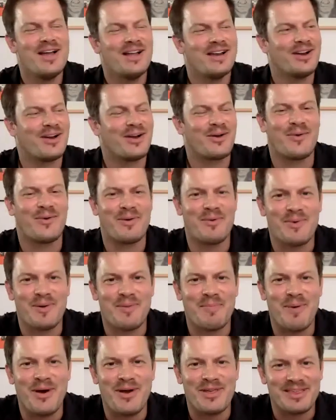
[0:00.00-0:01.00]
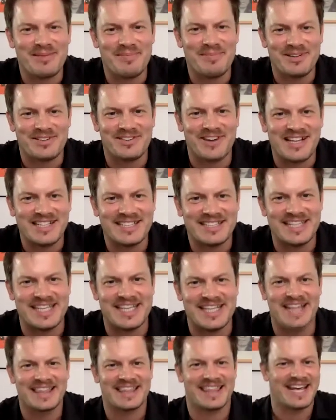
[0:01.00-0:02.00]
Look, we're both a bit
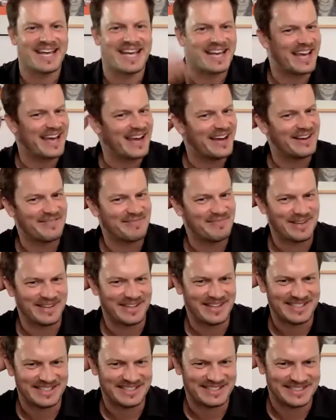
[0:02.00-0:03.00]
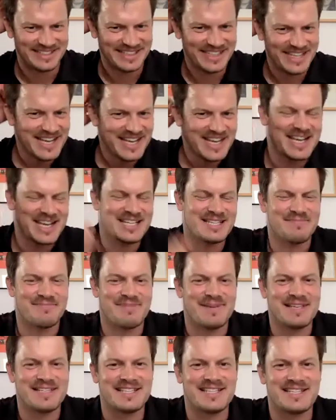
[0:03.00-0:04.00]
rusty, I think, because it's
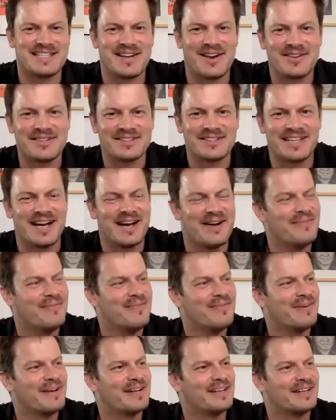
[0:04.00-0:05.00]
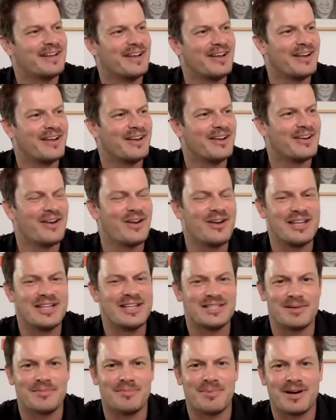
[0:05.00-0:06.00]
been such a long time. But no
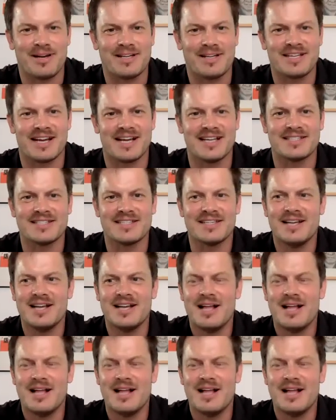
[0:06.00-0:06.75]
need to apologize.